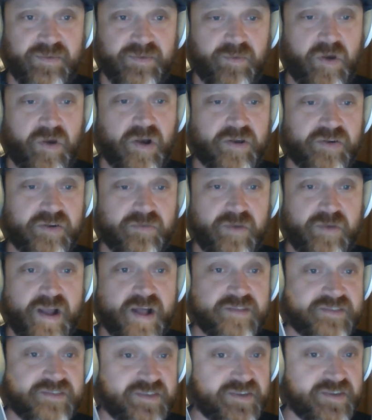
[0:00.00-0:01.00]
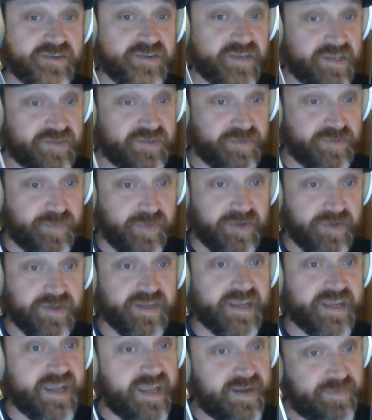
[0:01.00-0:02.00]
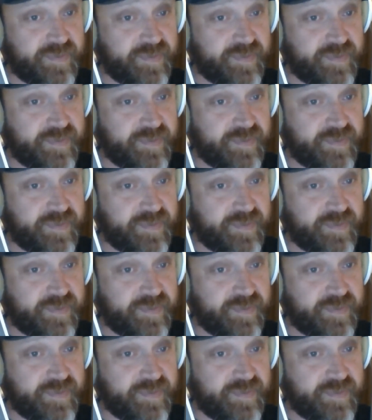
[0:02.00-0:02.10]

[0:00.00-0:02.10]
walking around, so you can get your book and a